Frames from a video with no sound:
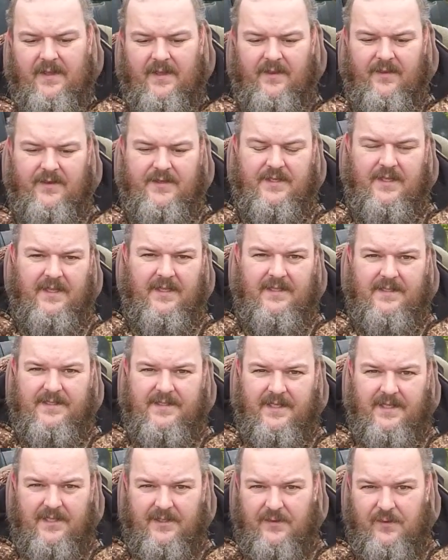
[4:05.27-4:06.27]
There's a little
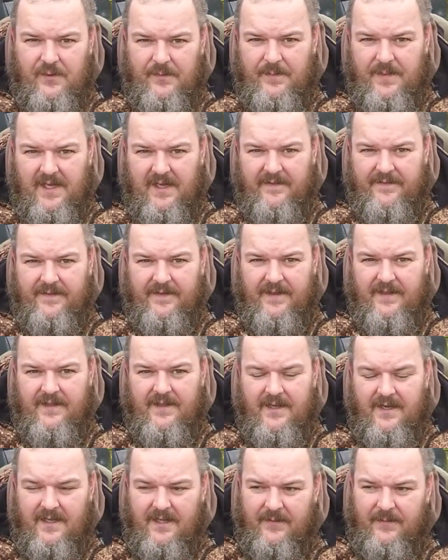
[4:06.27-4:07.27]
silicone baffle in
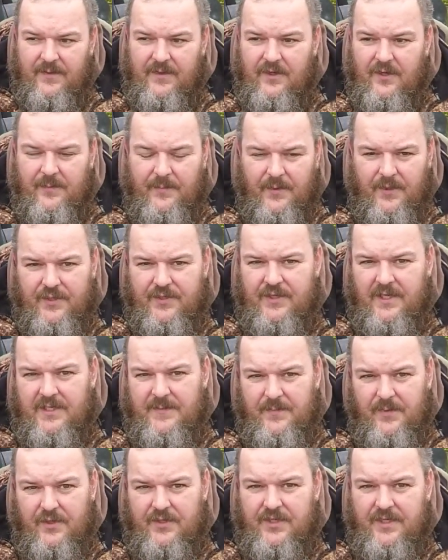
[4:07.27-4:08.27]
there that when you're pushing, it's
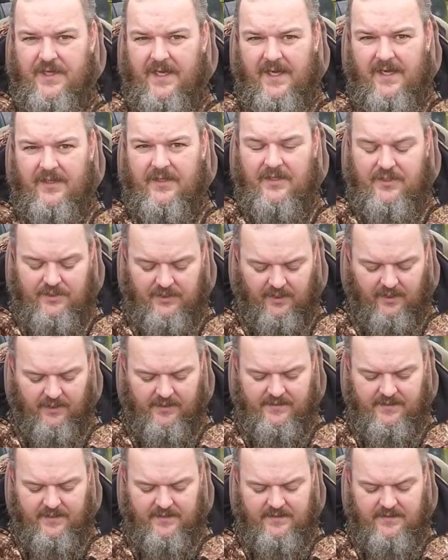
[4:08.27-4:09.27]
pushing air to
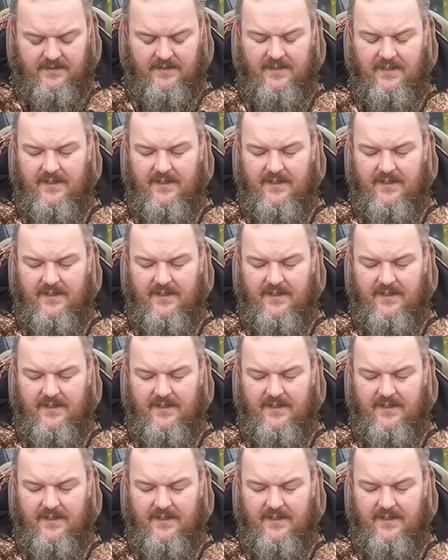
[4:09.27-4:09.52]
charge this.